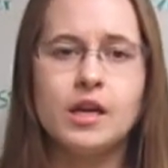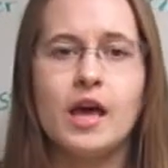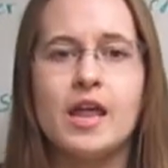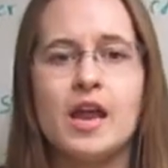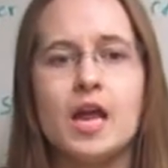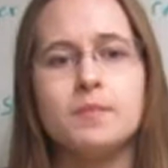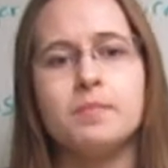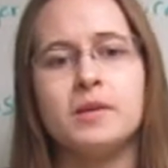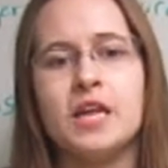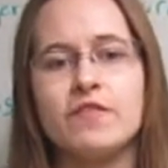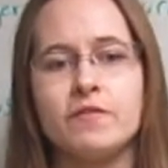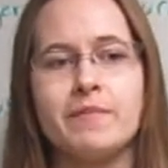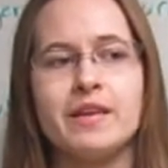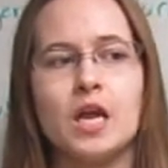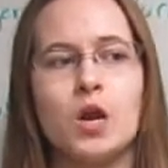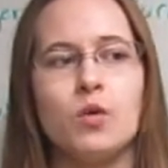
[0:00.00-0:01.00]
An unbeliever
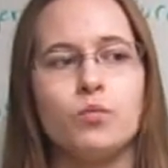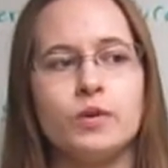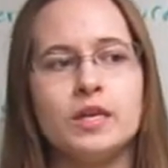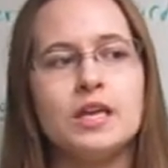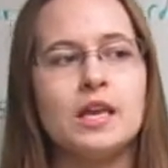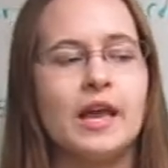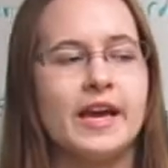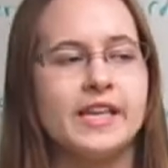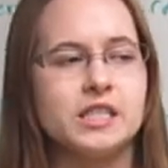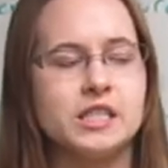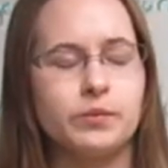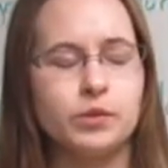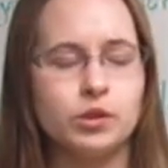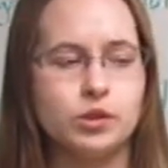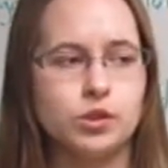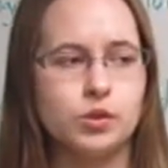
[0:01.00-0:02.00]
may not realize that
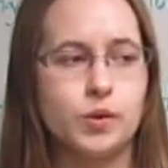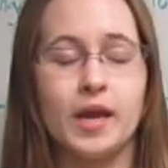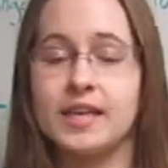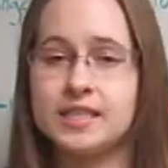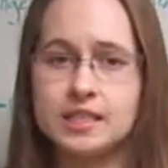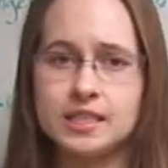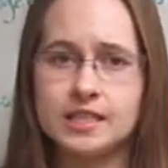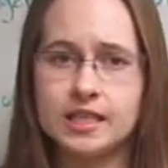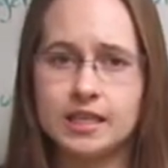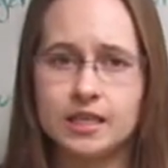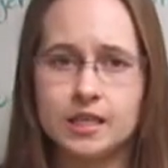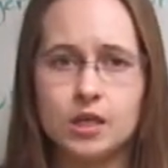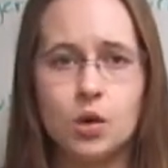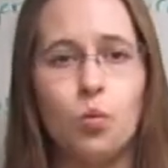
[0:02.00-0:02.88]
what they're doing is a sin,